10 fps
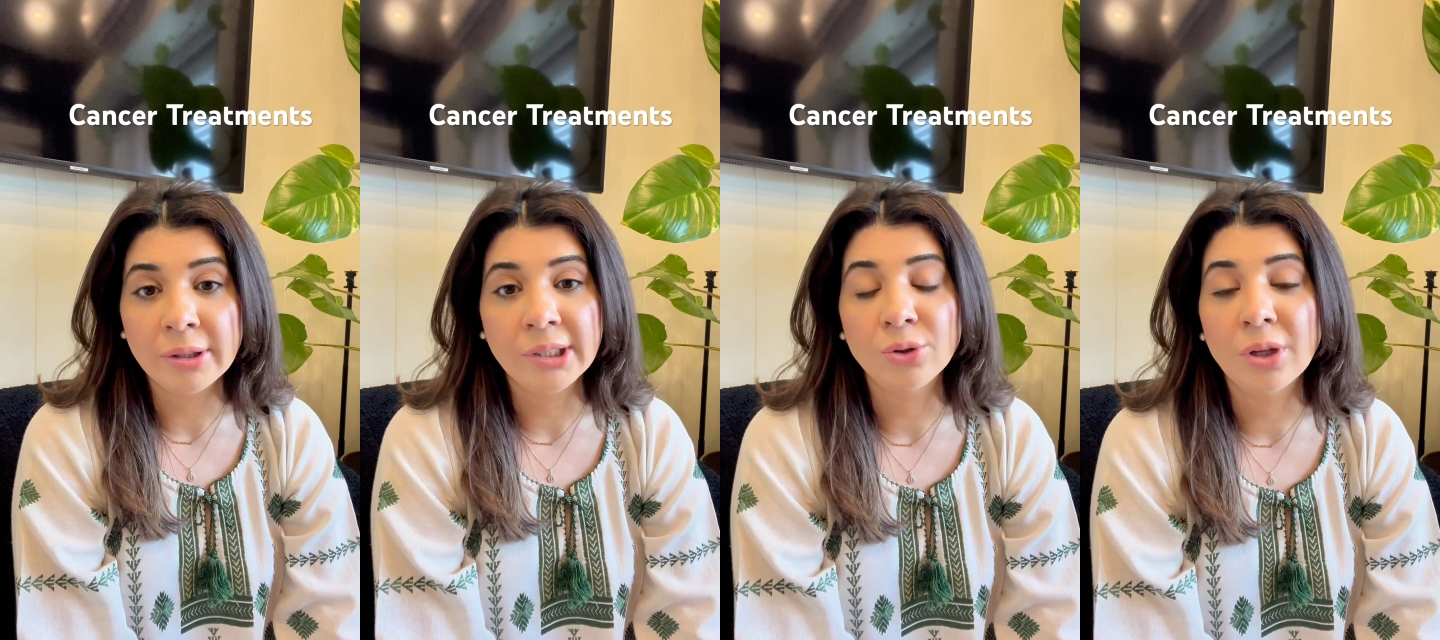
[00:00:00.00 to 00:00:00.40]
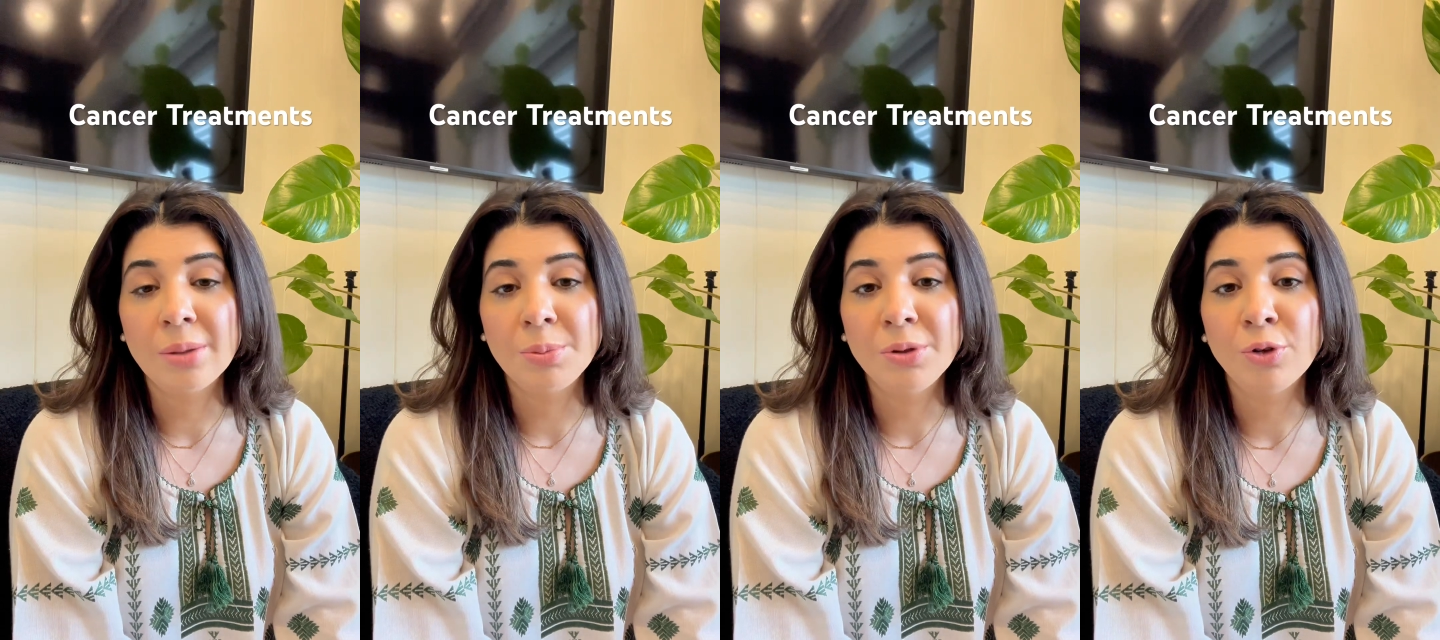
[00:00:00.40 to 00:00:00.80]

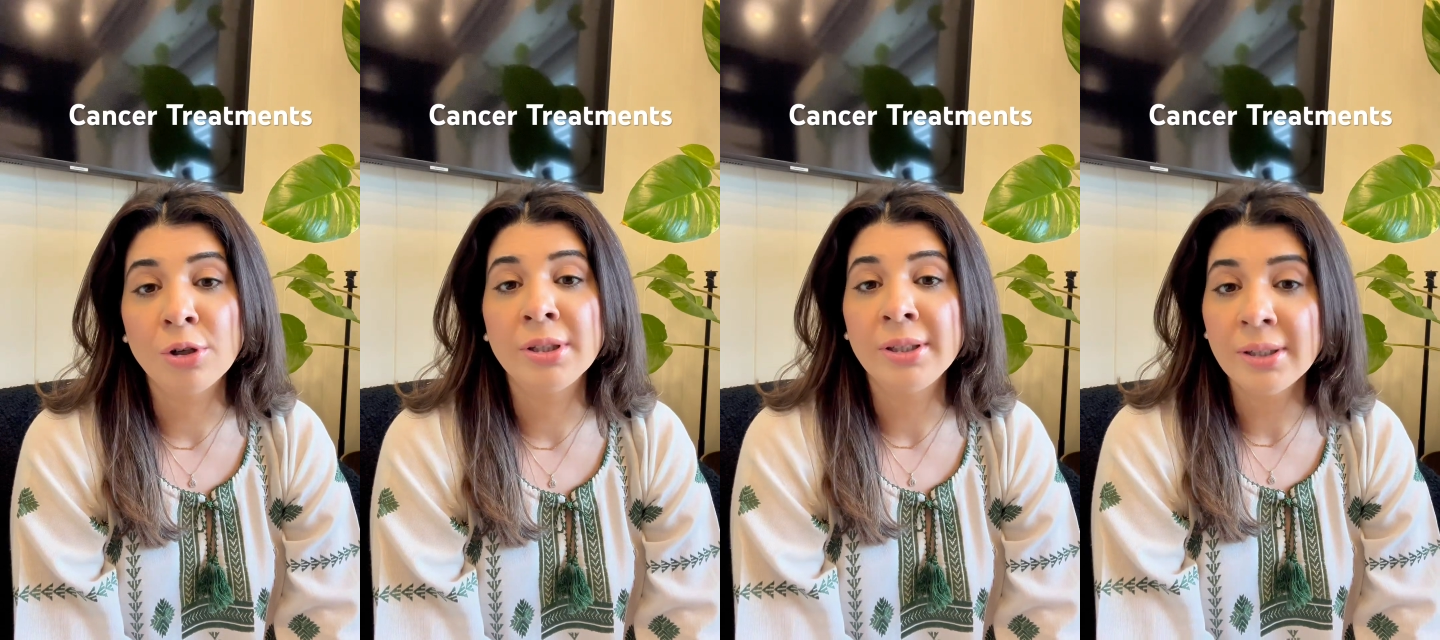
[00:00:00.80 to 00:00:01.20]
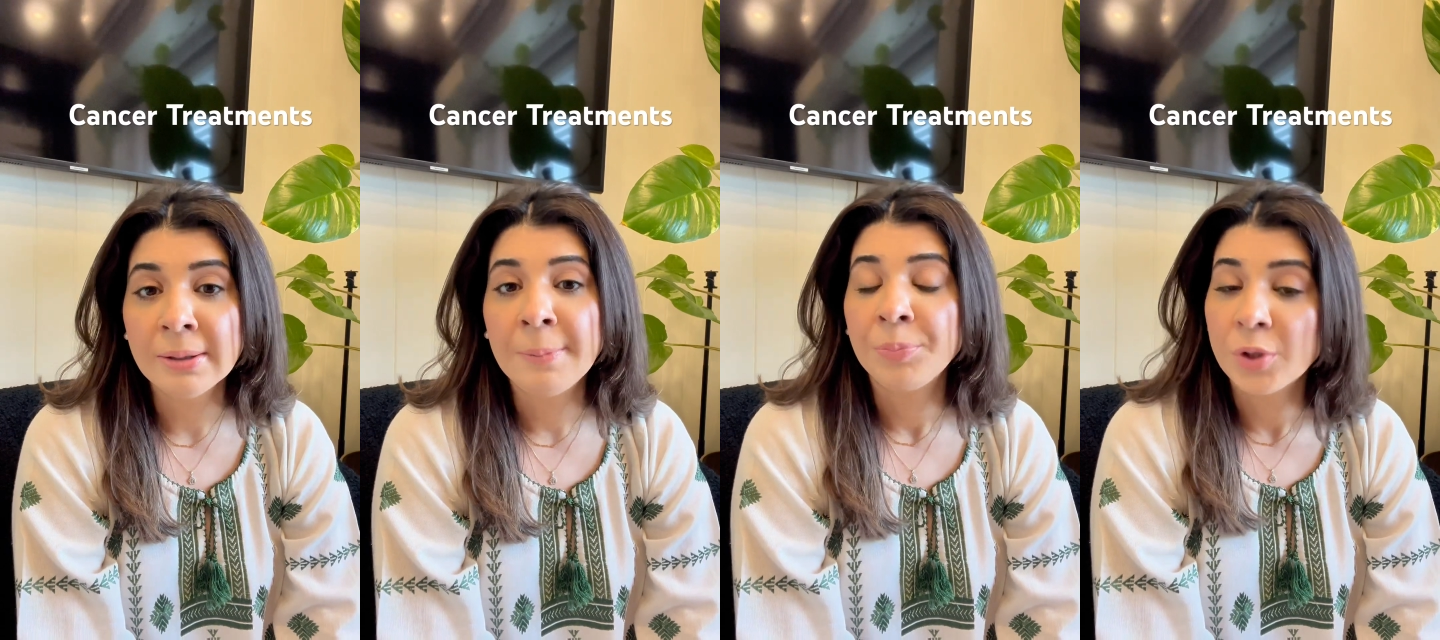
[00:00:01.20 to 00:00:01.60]
radiotherapy for their
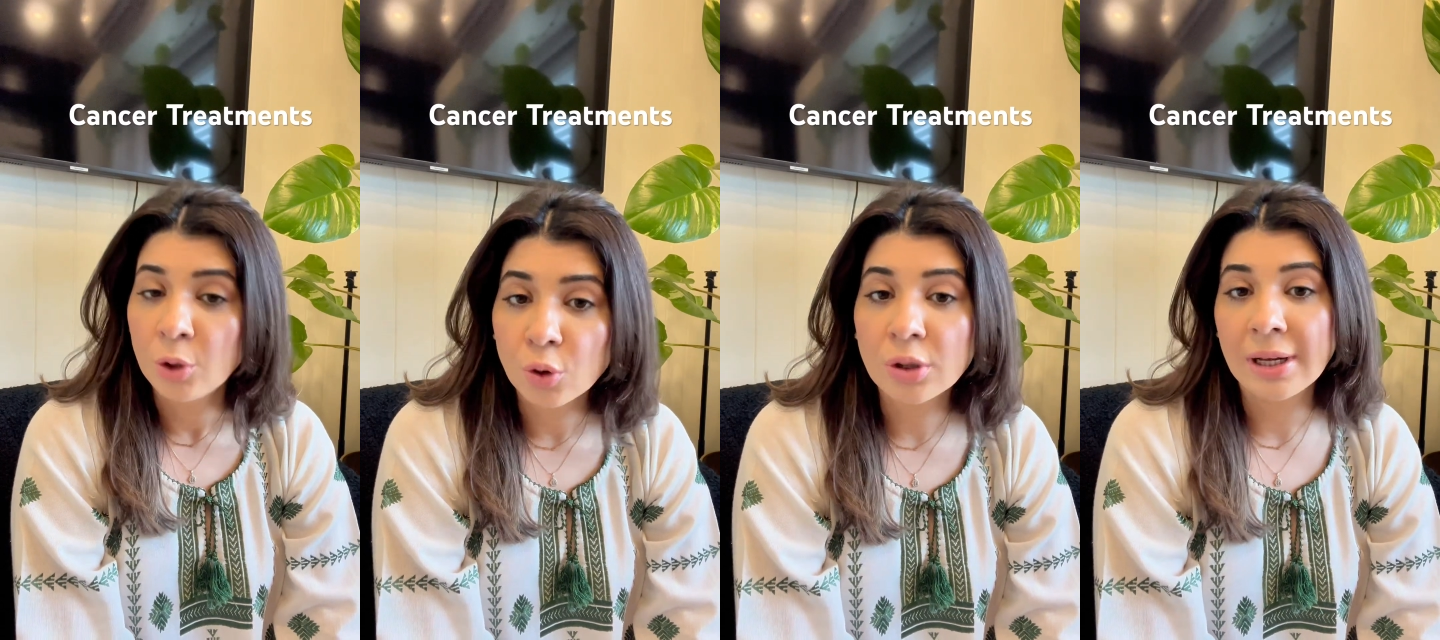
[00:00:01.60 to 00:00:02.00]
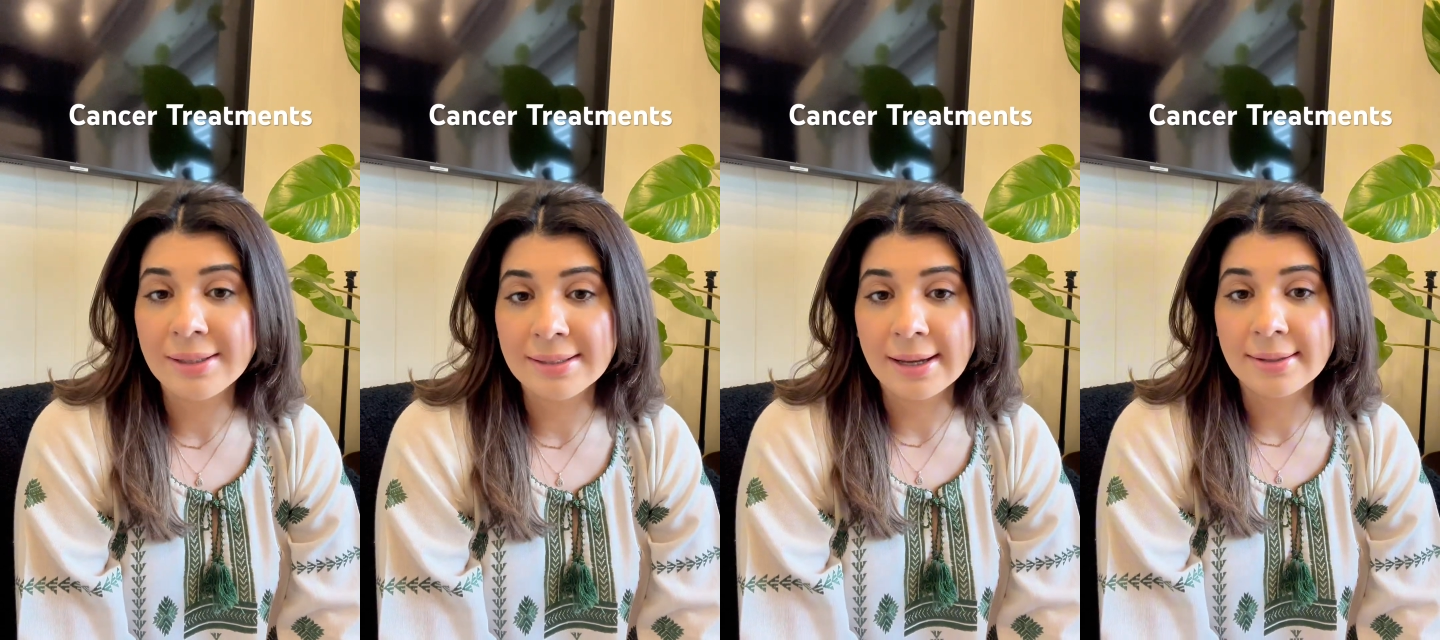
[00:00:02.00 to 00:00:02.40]

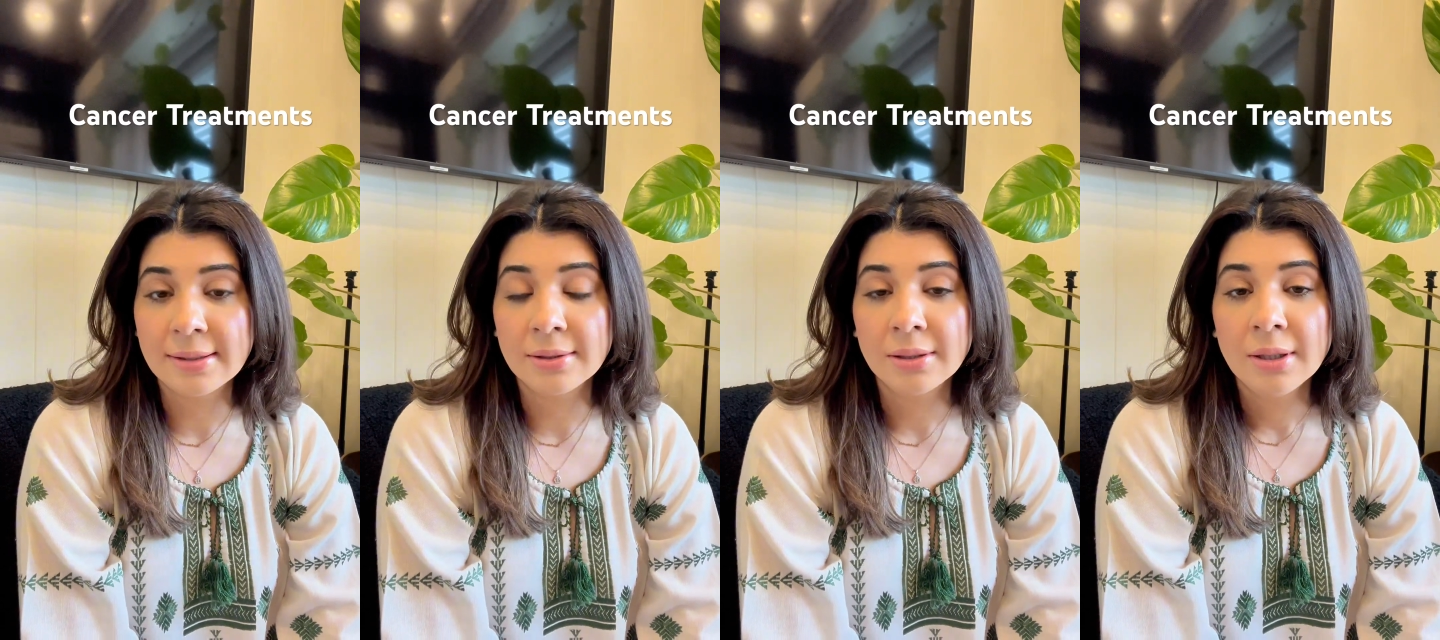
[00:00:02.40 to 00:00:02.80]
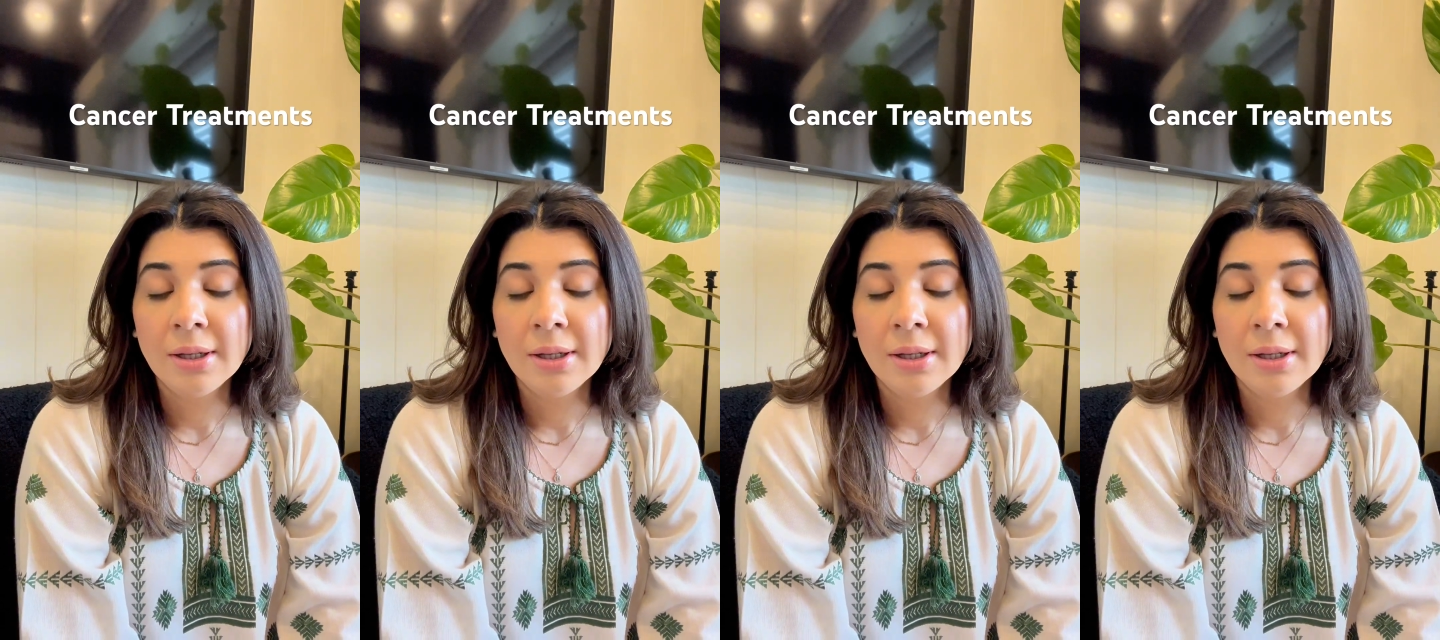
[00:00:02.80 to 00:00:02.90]
localized cancer.